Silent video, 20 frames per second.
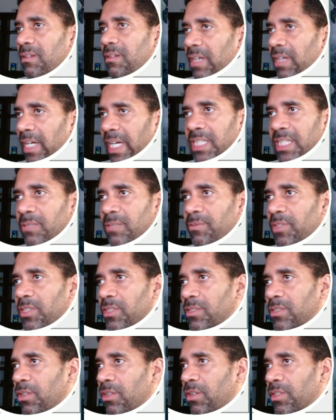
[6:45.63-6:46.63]
ask for the
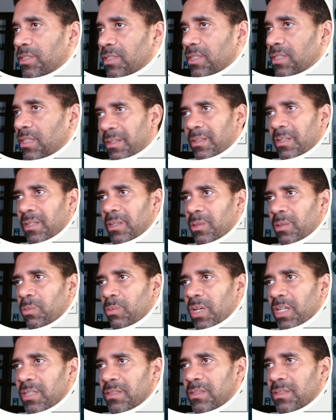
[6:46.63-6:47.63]
choice.
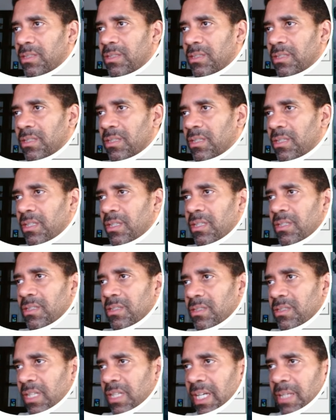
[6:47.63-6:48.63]
What
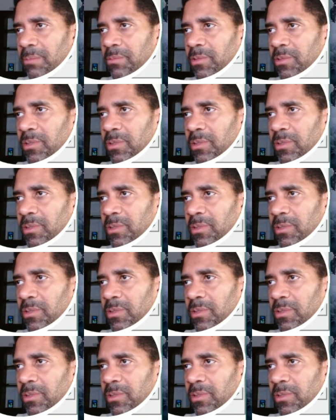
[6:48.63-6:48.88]
type